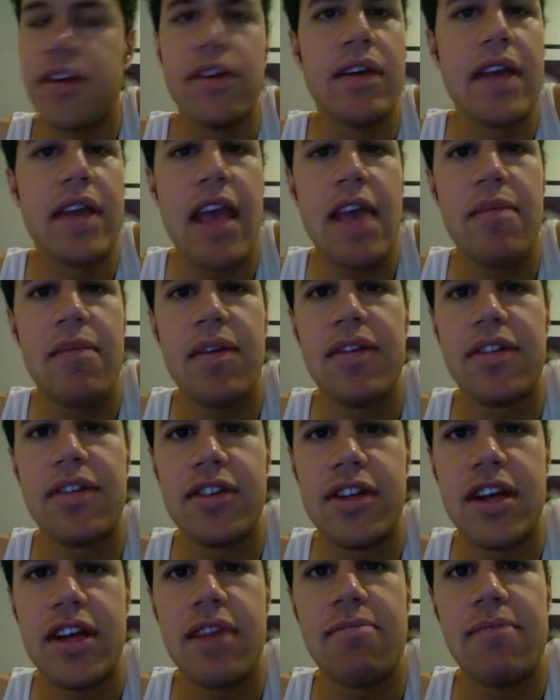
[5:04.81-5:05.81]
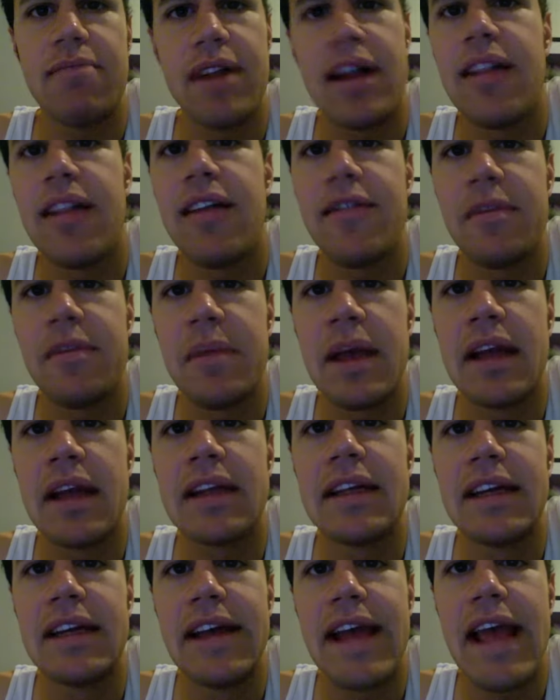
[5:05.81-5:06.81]
a gay piece of shit, but I love you,
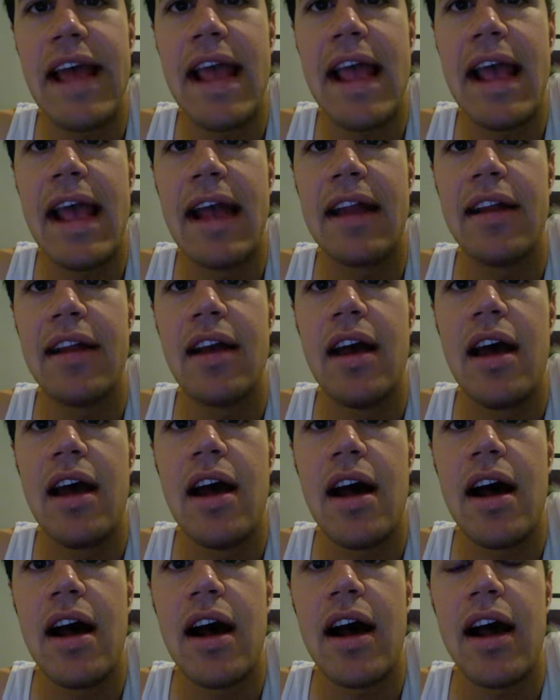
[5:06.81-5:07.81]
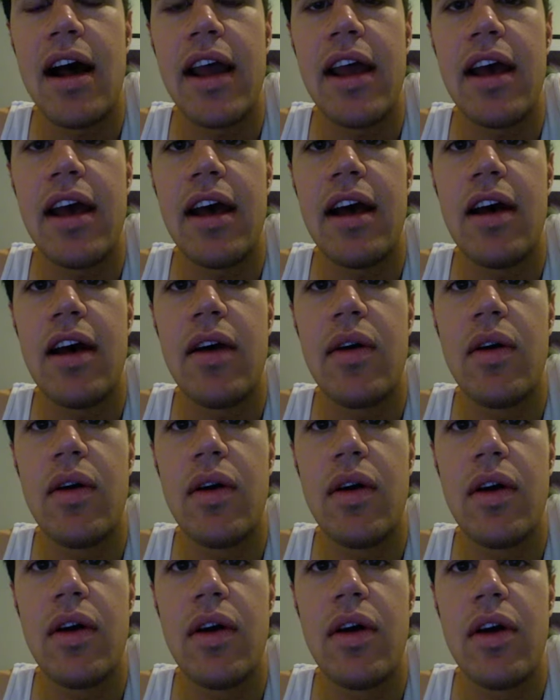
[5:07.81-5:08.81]
man. And I
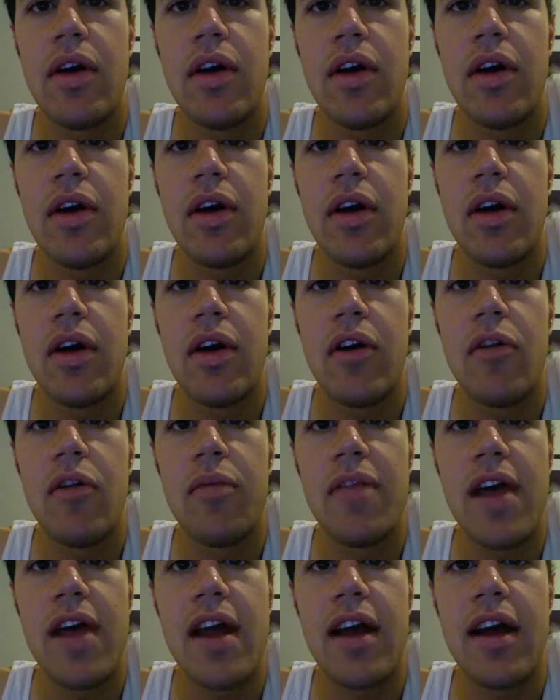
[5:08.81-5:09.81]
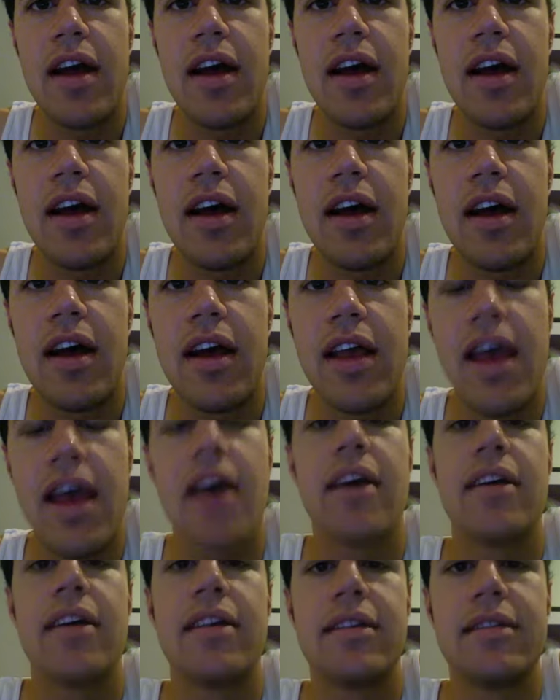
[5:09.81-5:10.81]
hope that,
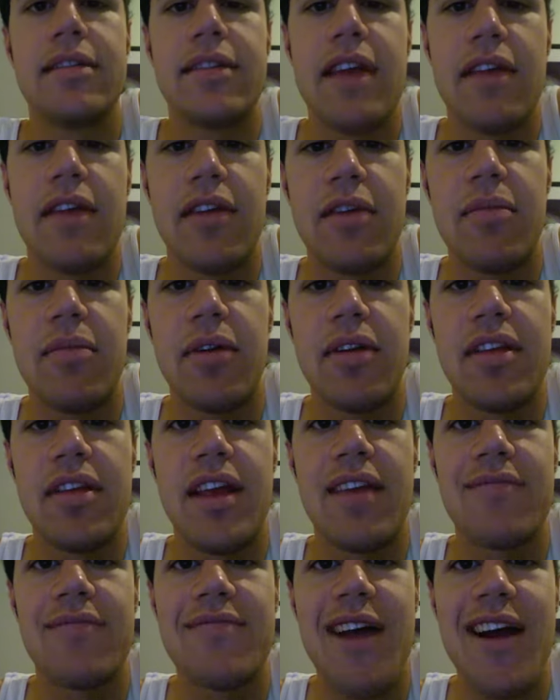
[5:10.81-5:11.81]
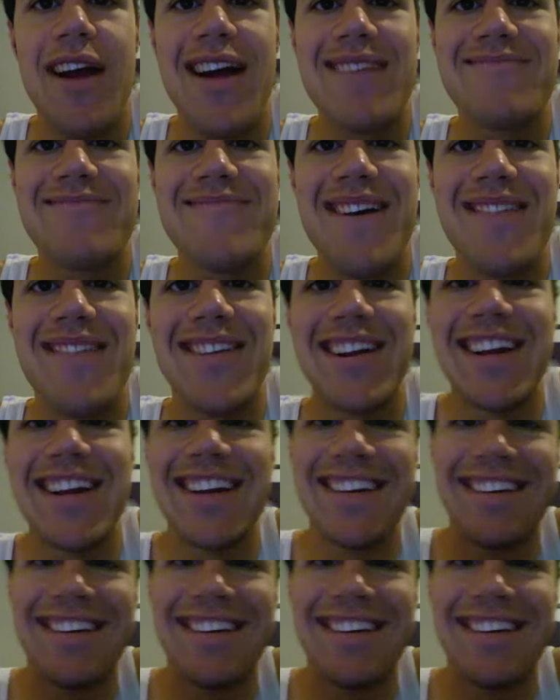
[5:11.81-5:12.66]
yeah, you have a good birthday. All right, bye, buddy.